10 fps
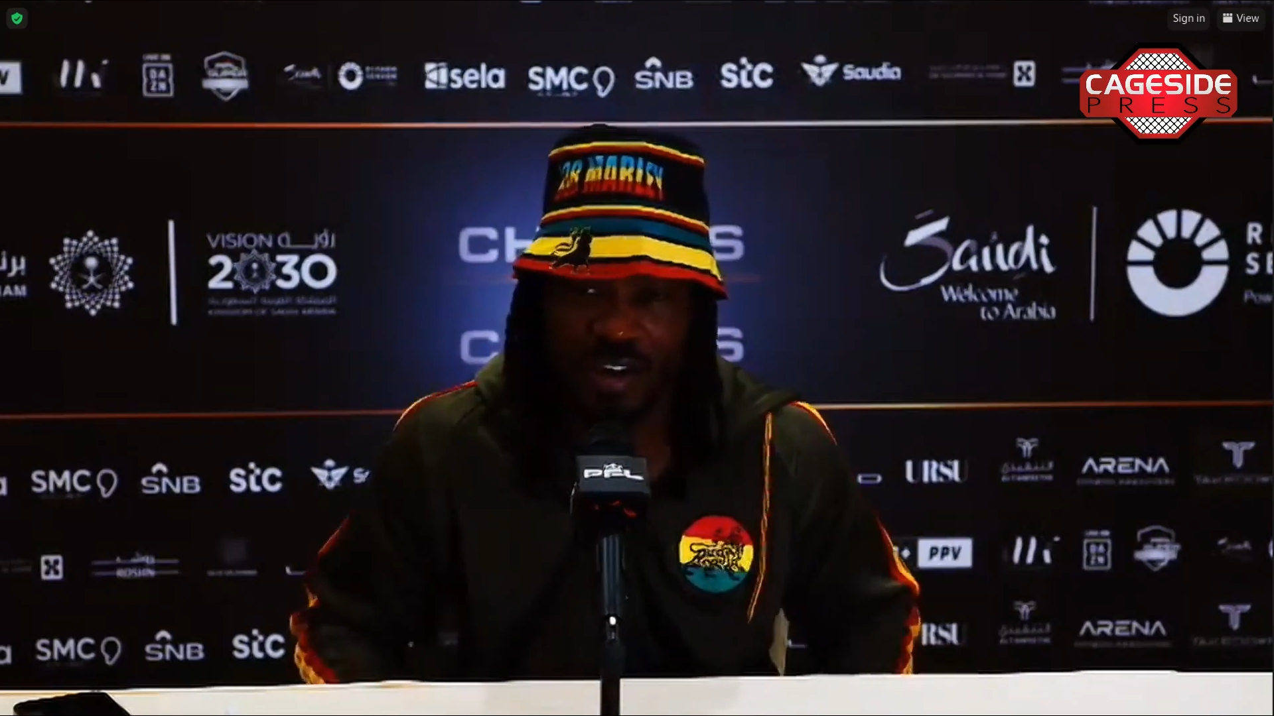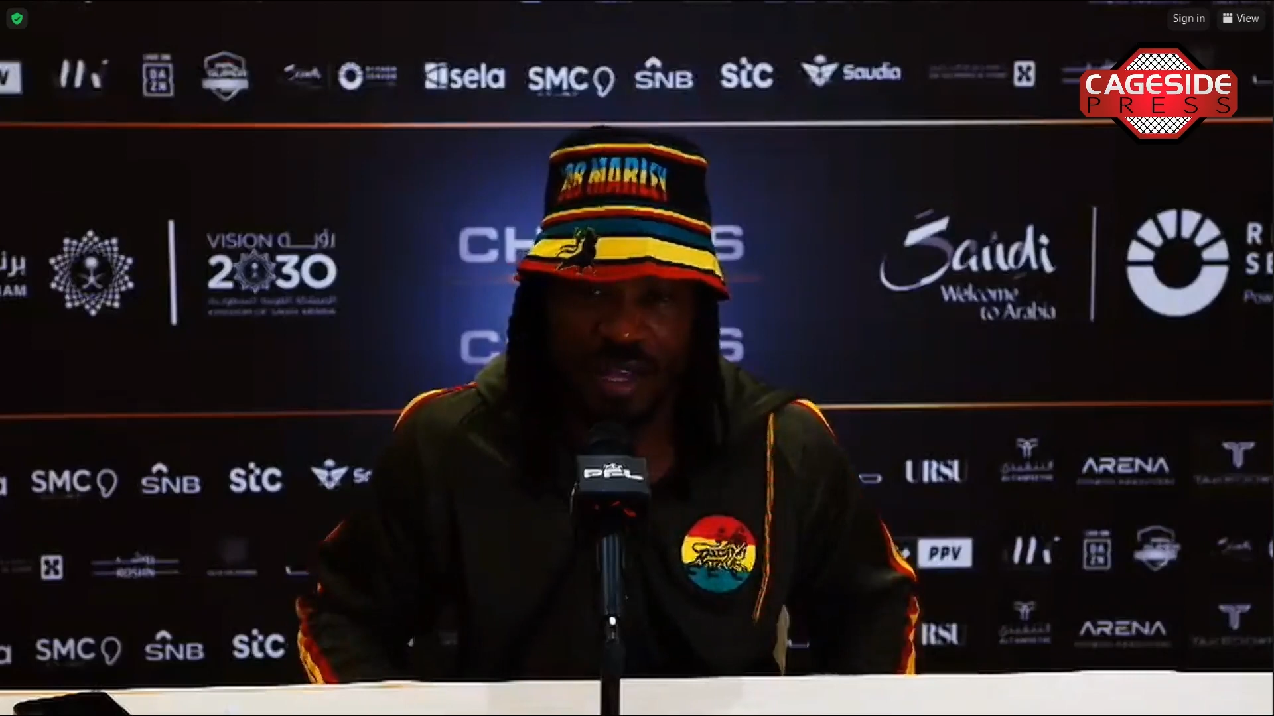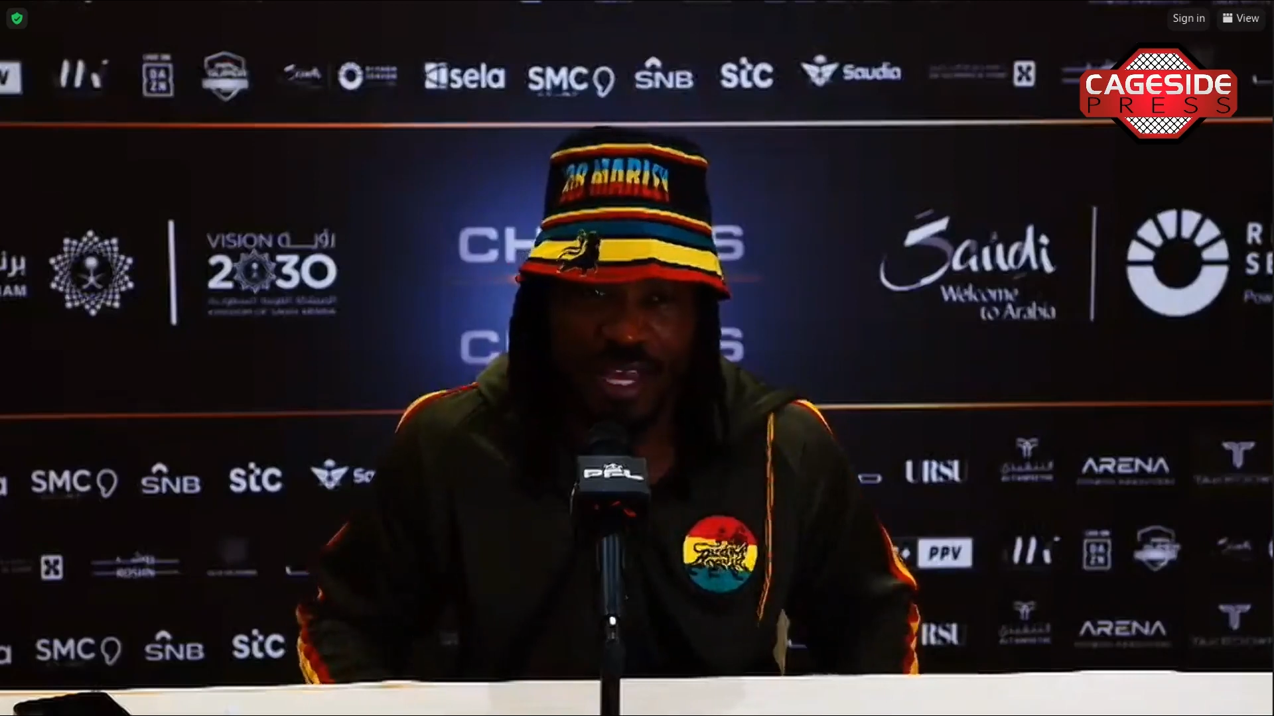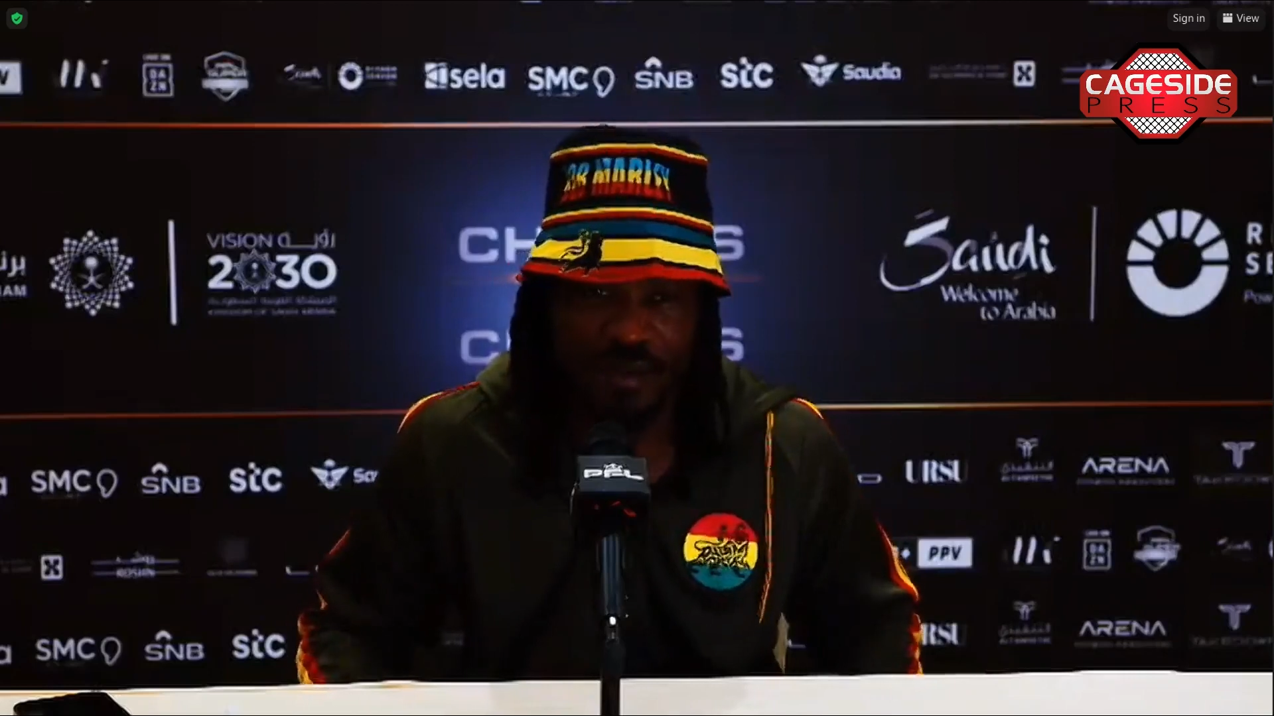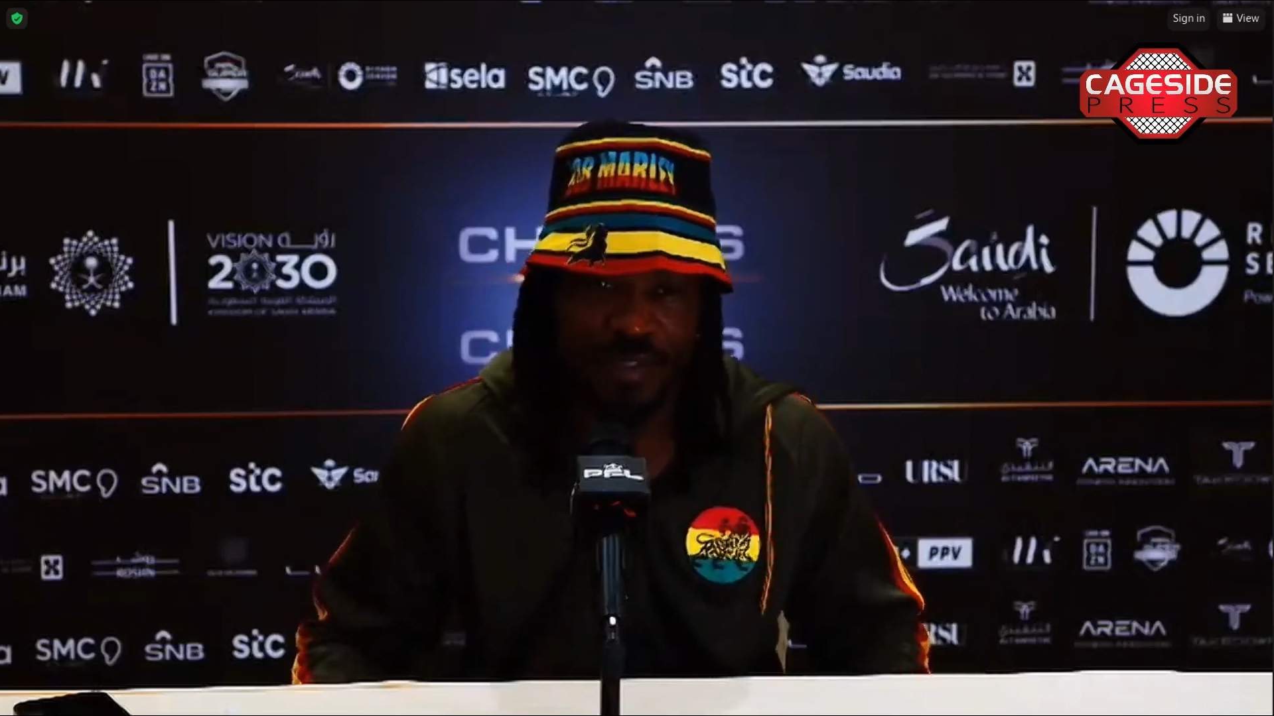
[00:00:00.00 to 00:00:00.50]

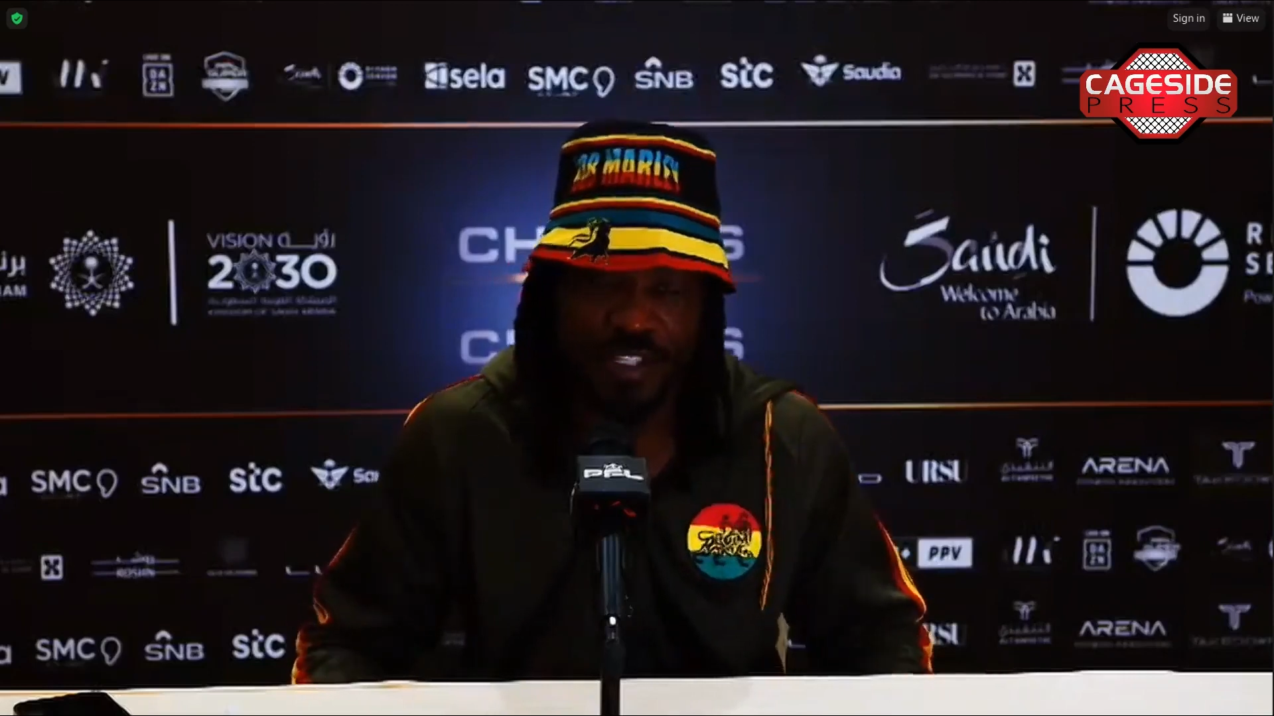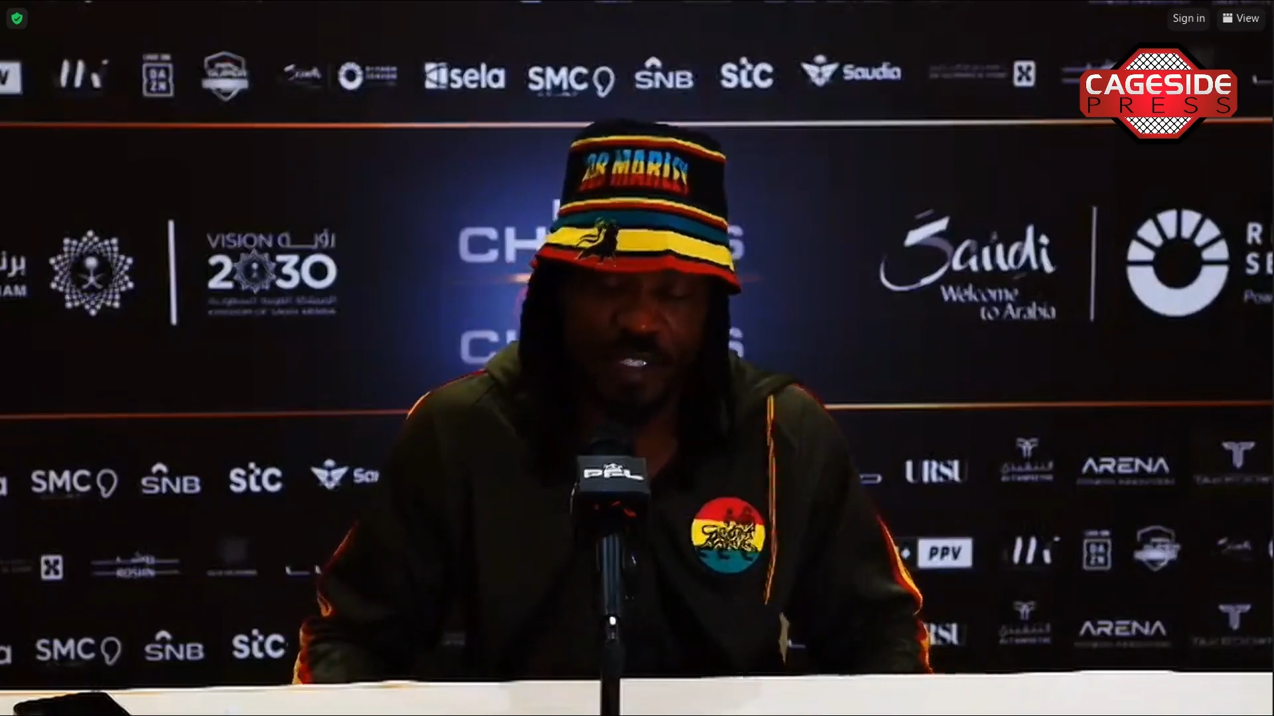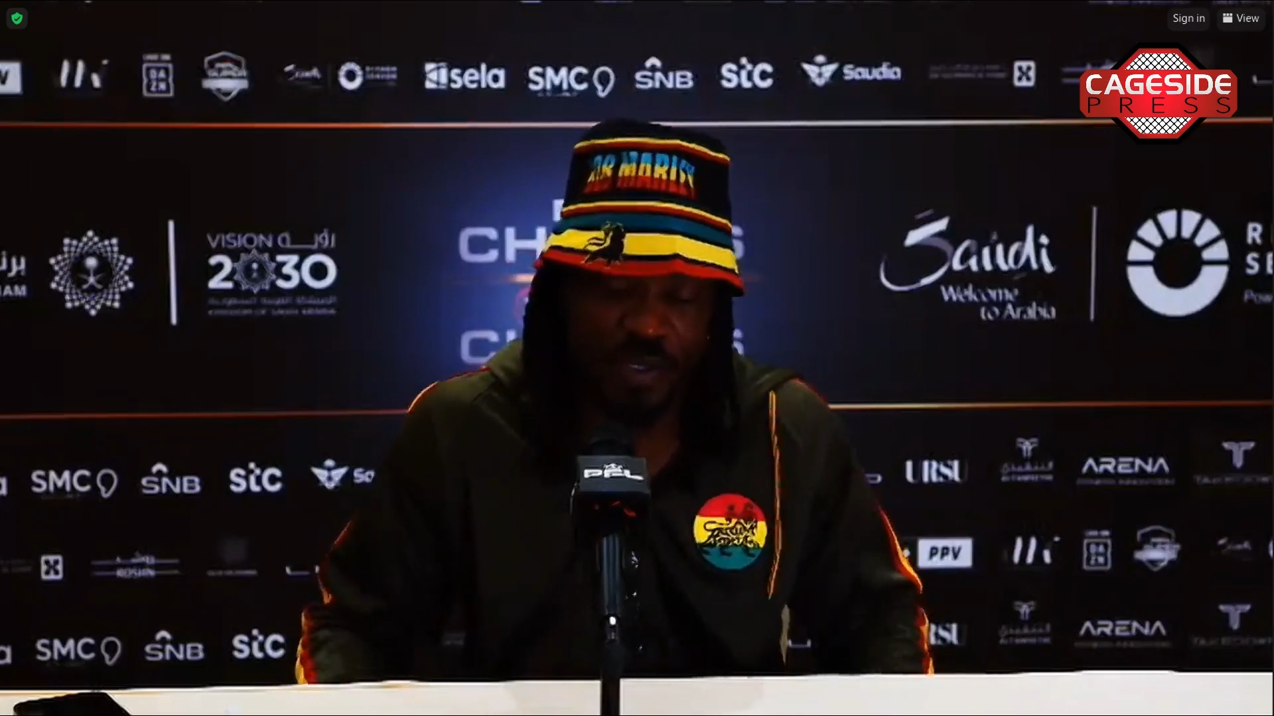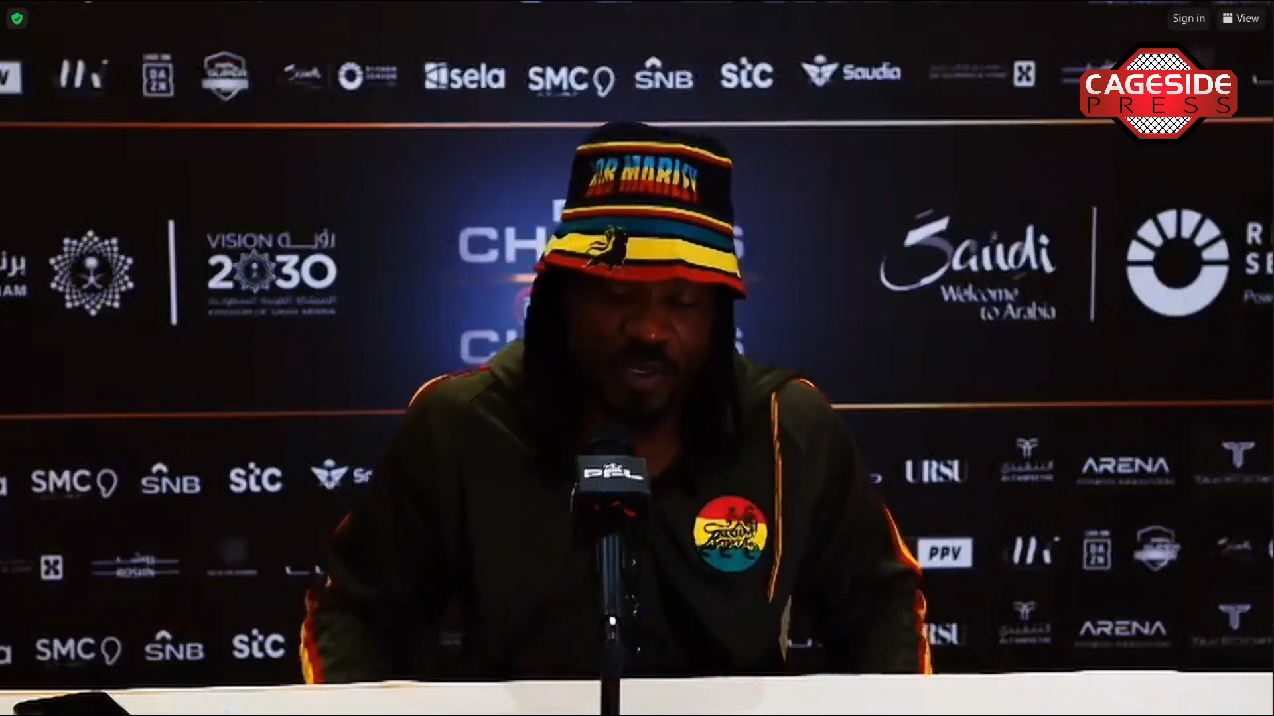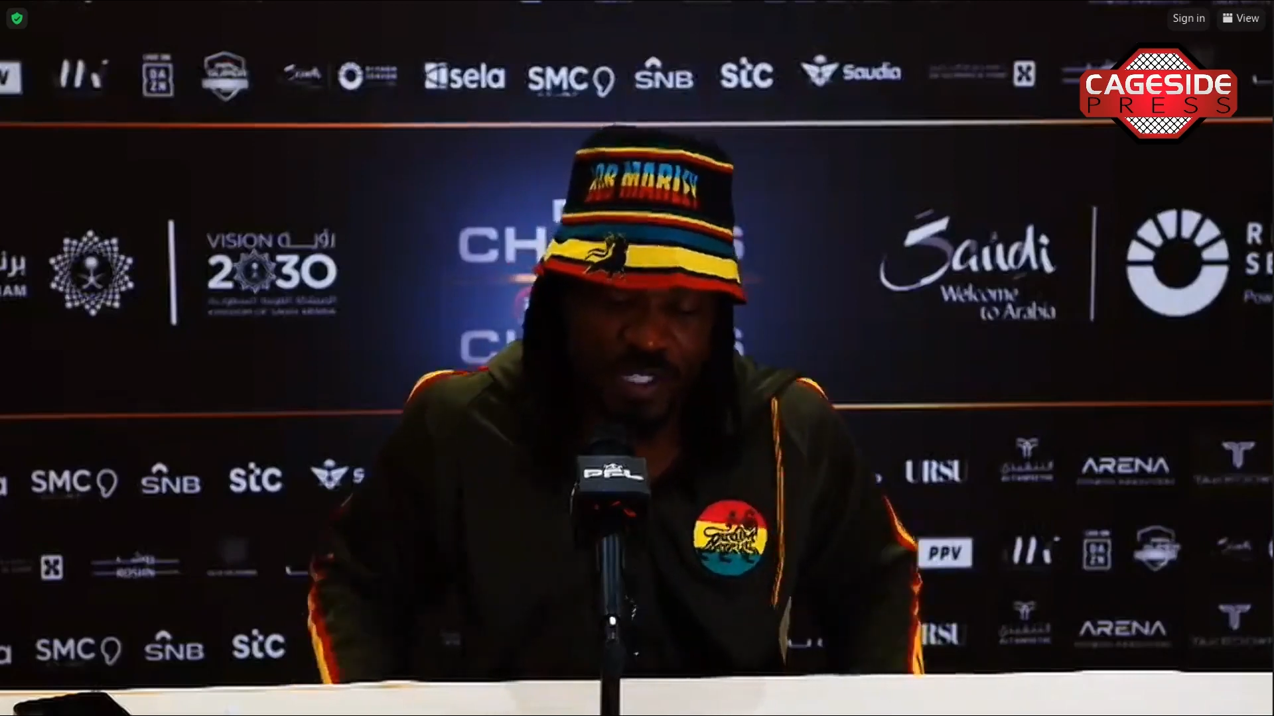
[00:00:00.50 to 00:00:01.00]

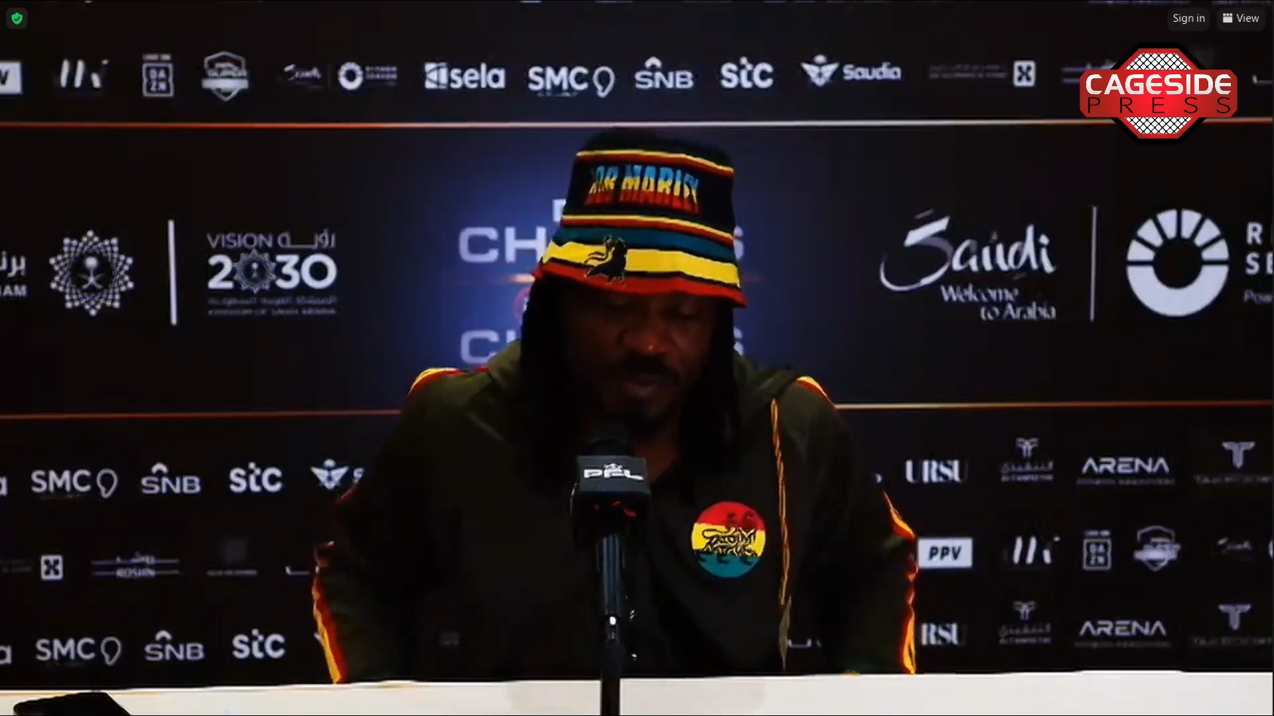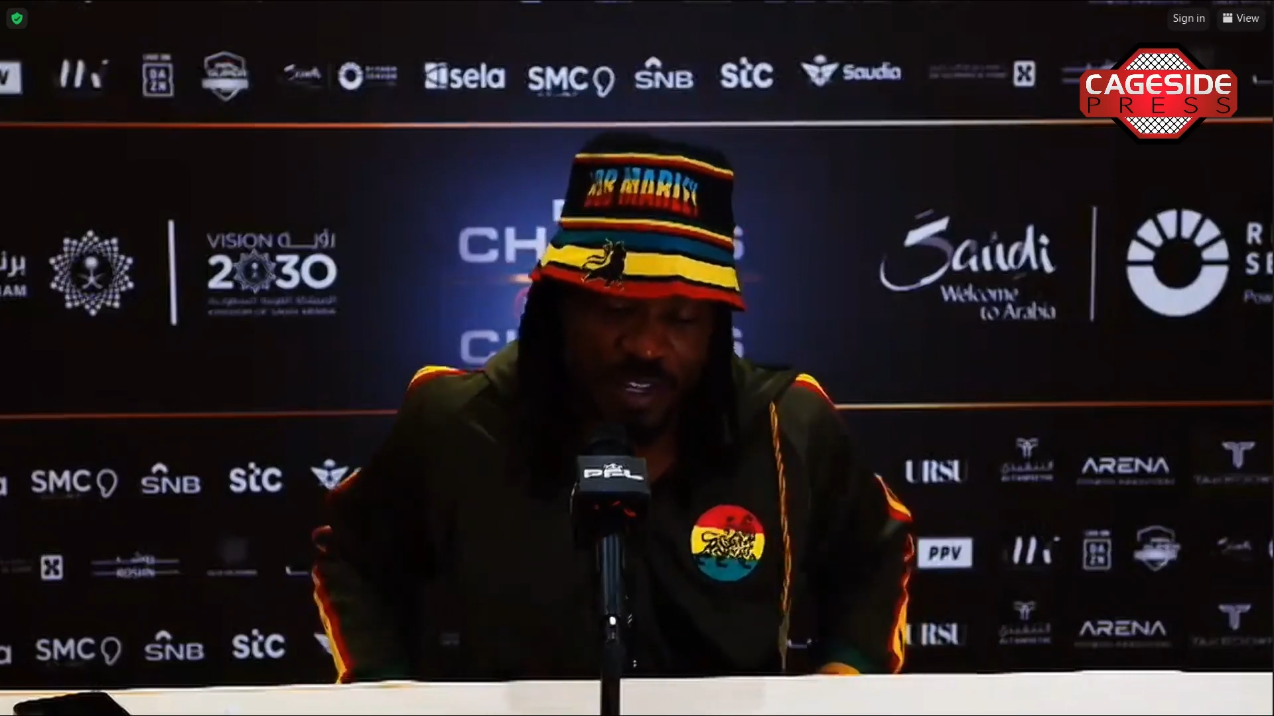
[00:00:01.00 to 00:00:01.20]
Absolutely.